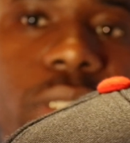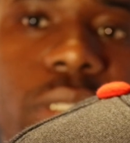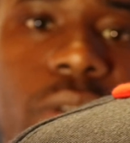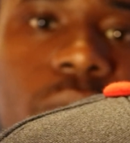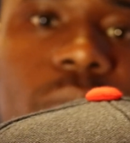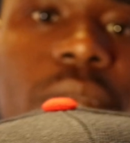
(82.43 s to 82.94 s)

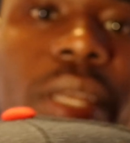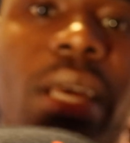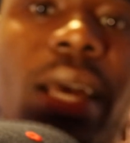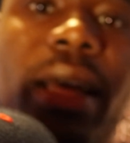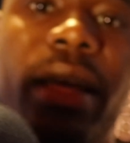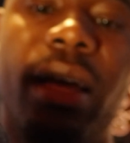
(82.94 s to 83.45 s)
So
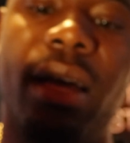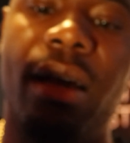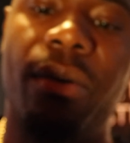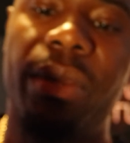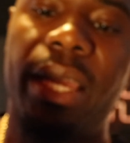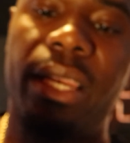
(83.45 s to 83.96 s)

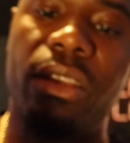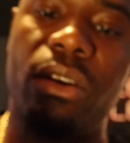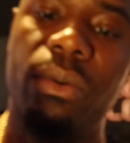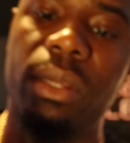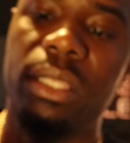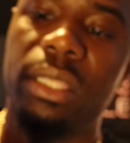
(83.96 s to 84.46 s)
we had to go
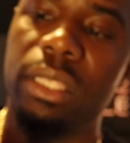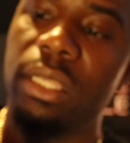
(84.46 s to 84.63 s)
with